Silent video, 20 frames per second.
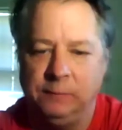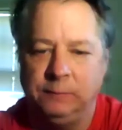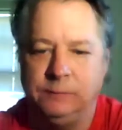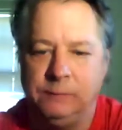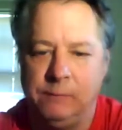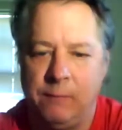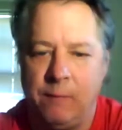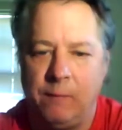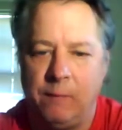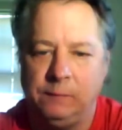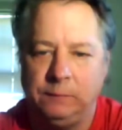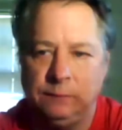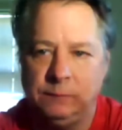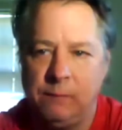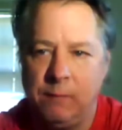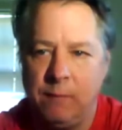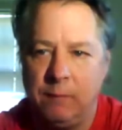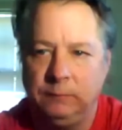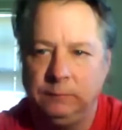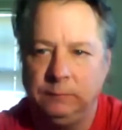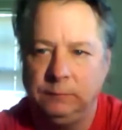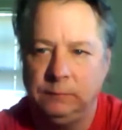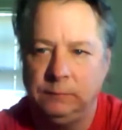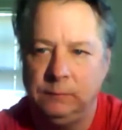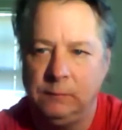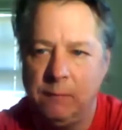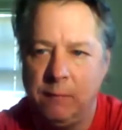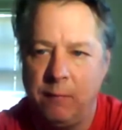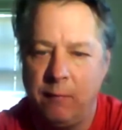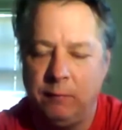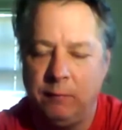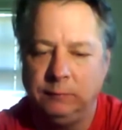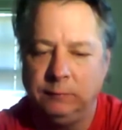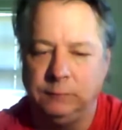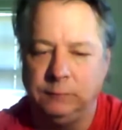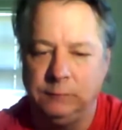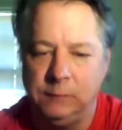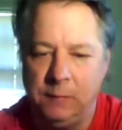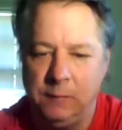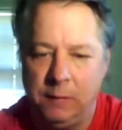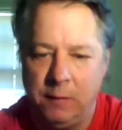It will be a drive-through market.